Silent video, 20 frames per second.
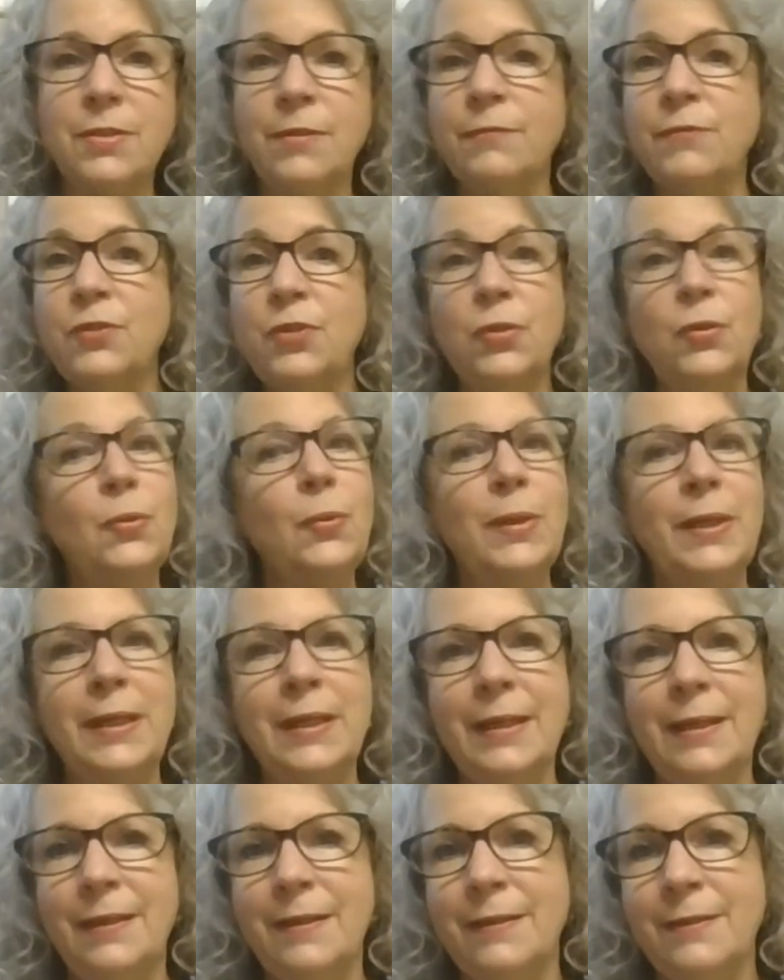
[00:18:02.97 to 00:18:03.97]
of
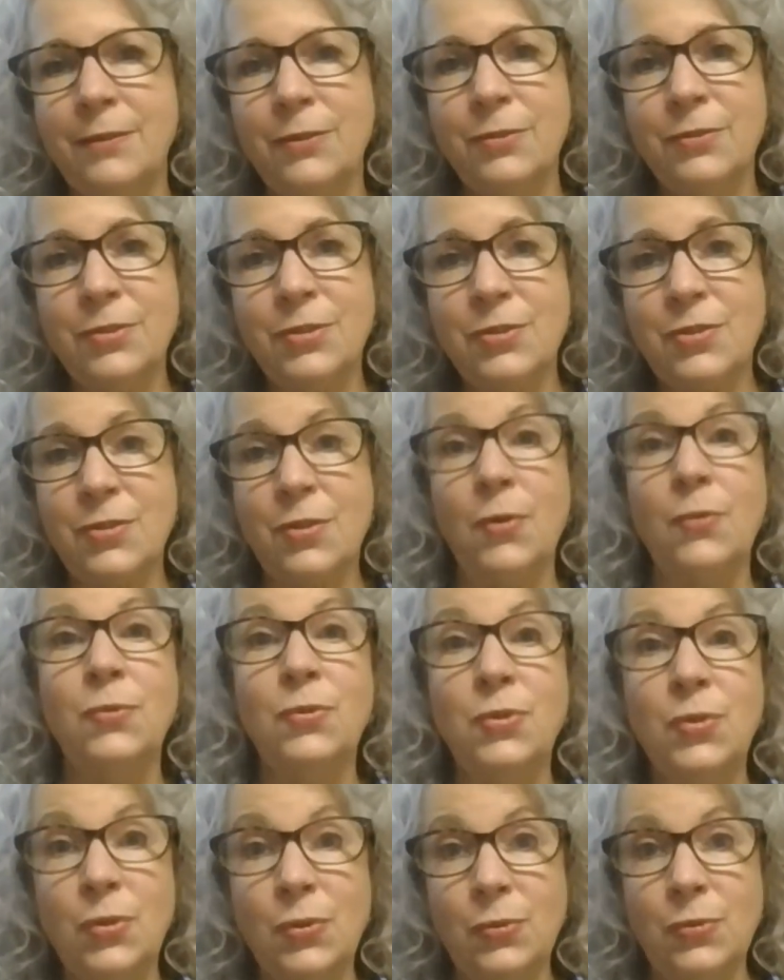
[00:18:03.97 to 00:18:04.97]
doing. You're just so
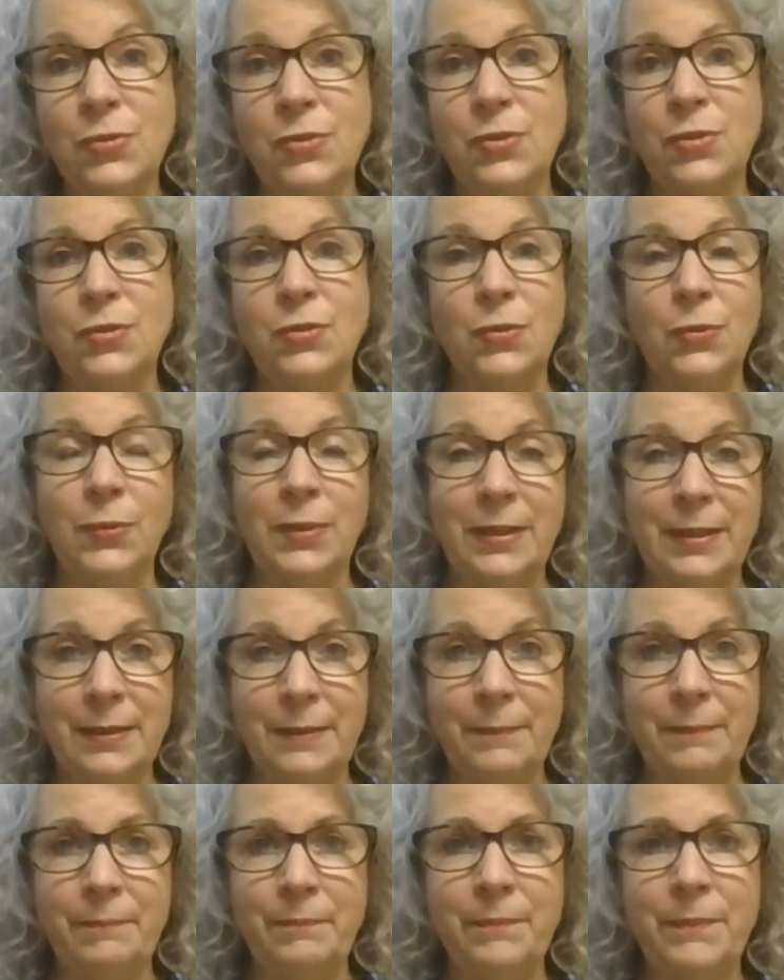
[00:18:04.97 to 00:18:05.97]
used to doing
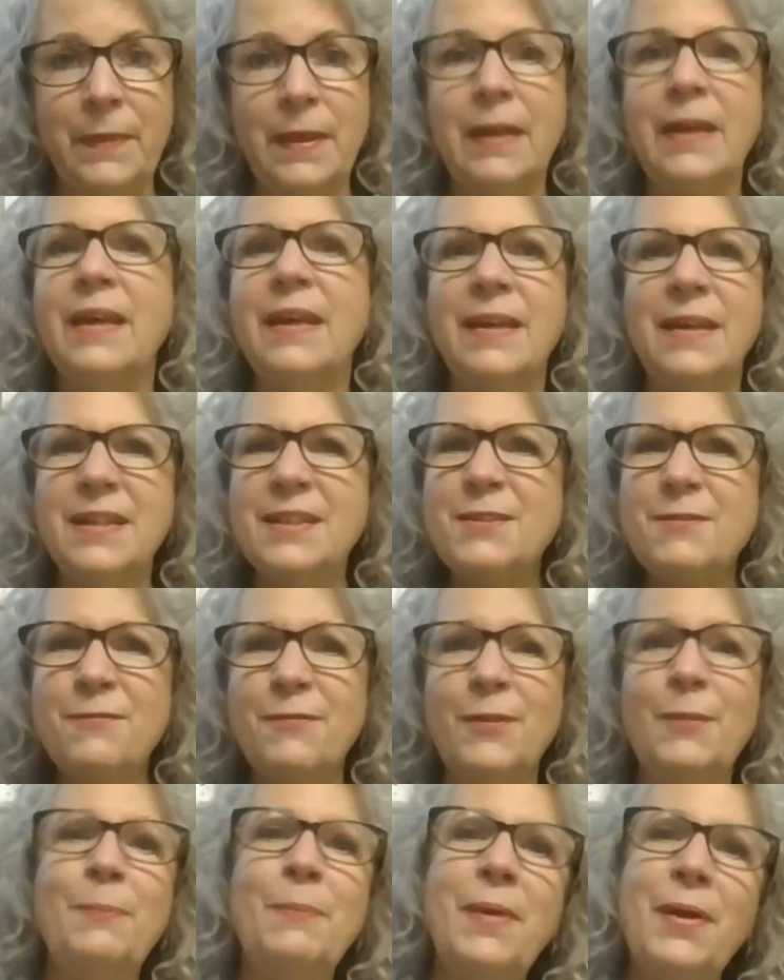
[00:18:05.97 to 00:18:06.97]
them. It's
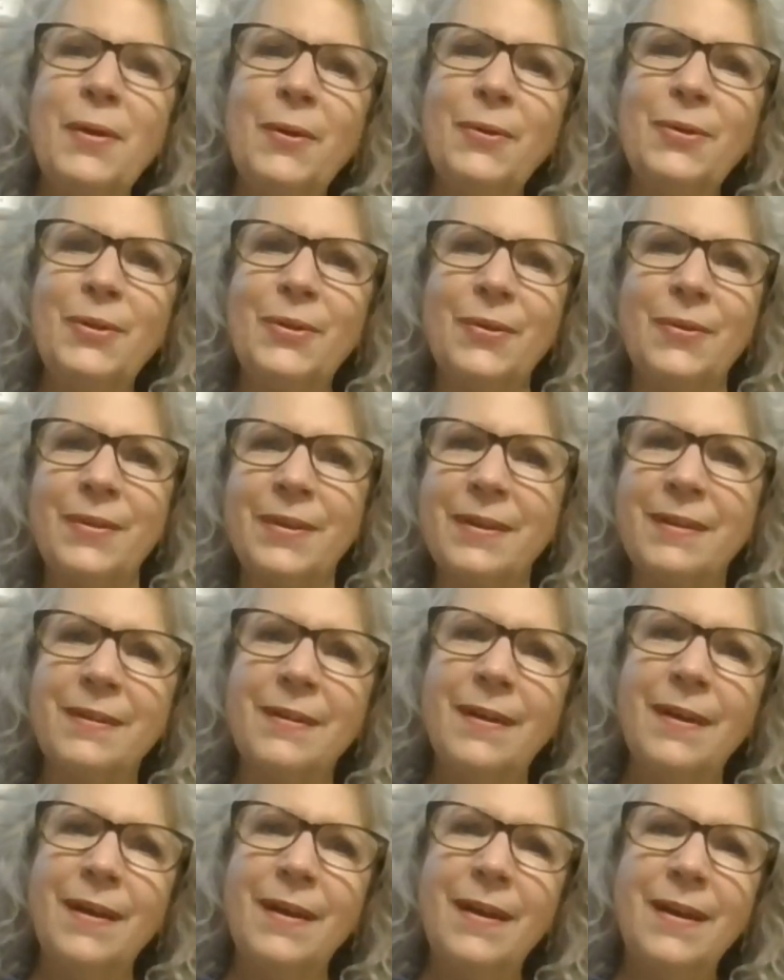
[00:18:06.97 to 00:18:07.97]
familiar
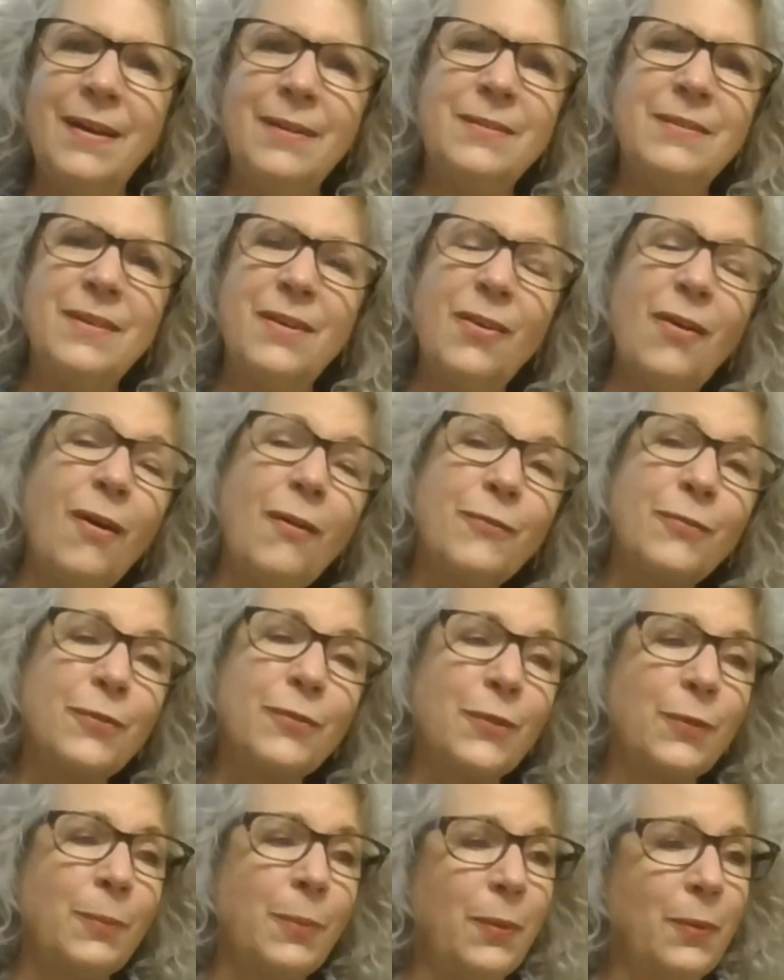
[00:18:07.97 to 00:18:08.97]
and
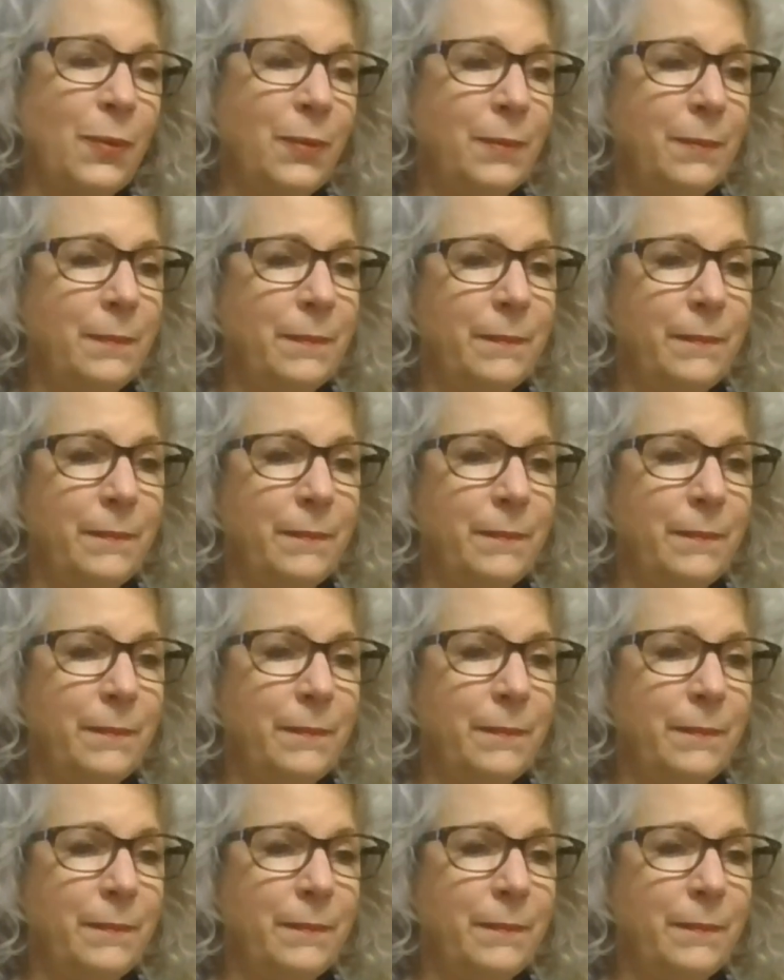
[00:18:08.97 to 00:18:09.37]
comfortable.